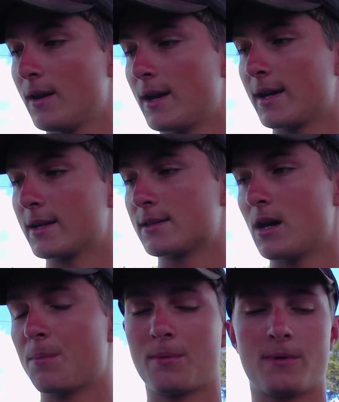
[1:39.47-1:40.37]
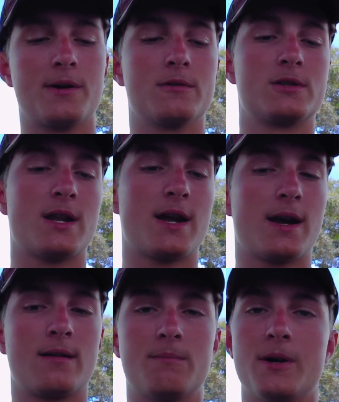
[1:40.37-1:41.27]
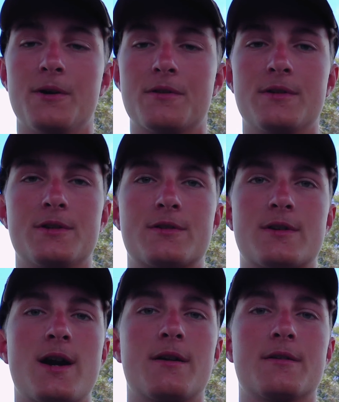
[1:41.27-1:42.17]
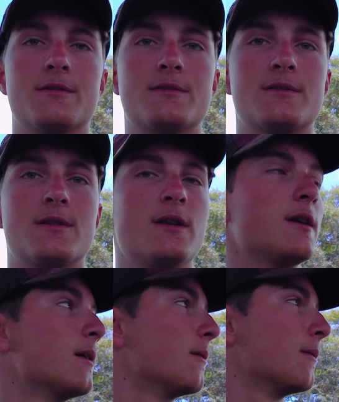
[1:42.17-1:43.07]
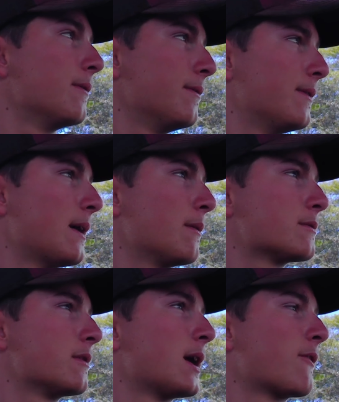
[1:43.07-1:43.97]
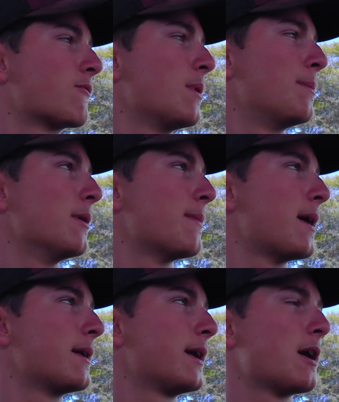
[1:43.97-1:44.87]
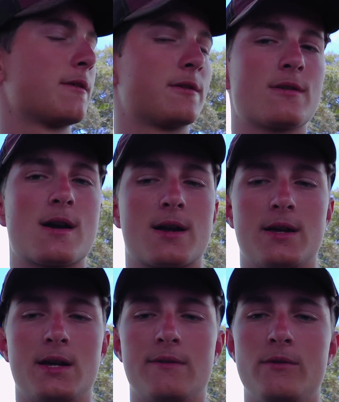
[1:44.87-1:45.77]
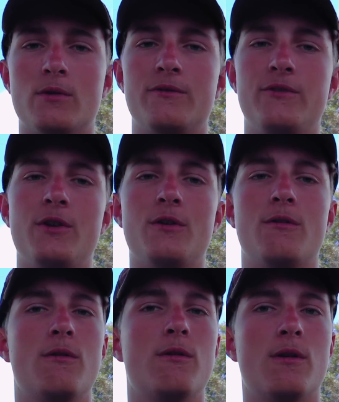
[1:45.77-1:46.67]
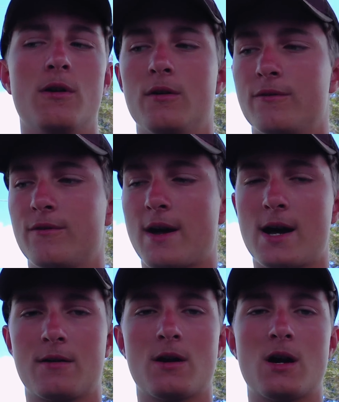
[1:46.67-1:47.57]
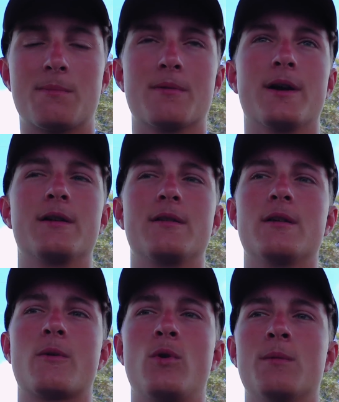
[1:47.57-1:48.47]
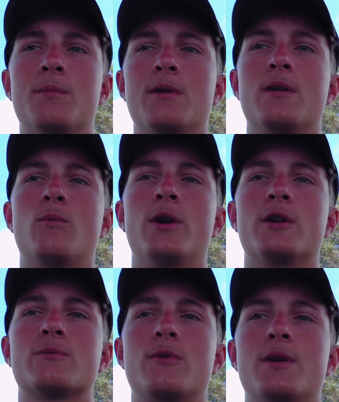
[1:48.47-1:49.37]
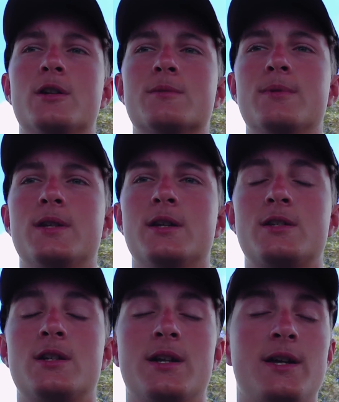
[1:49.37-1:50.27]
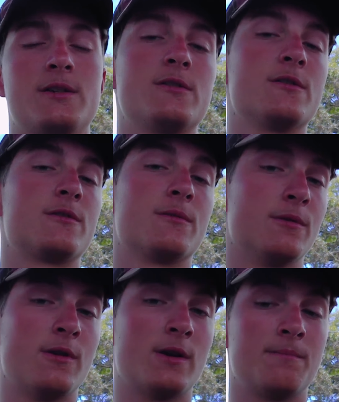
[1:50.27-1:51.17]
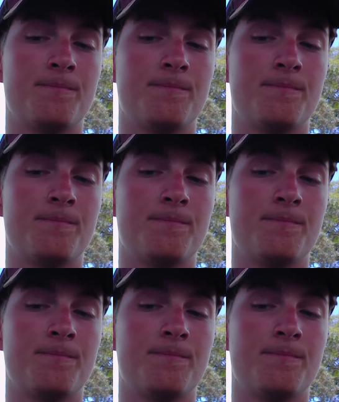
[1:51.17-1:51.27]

the operator stand of both of these tractors, that one's going to have to be put back together so I can give you a view of how to operate the equipment and which one is potentially easier to run.